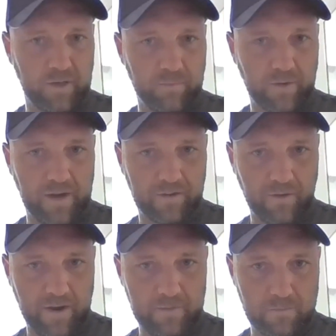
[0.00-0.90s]
going to break,
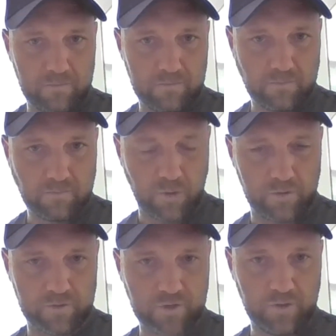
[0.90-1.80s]
right?
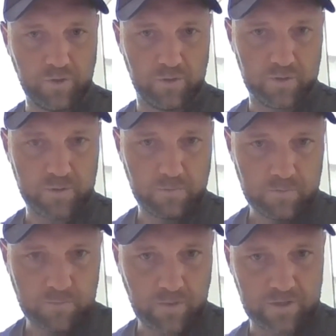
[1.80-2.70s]
Or the screws,
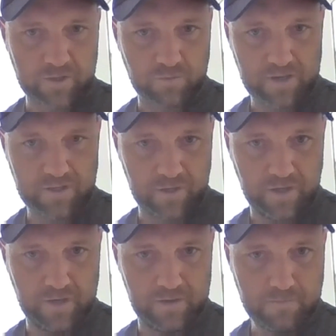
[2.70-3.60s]
because it's rusted
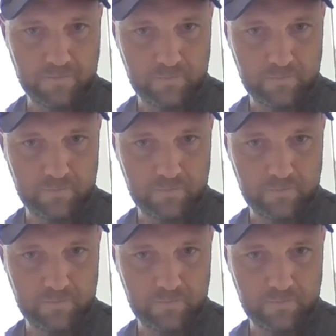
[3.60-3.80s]
in.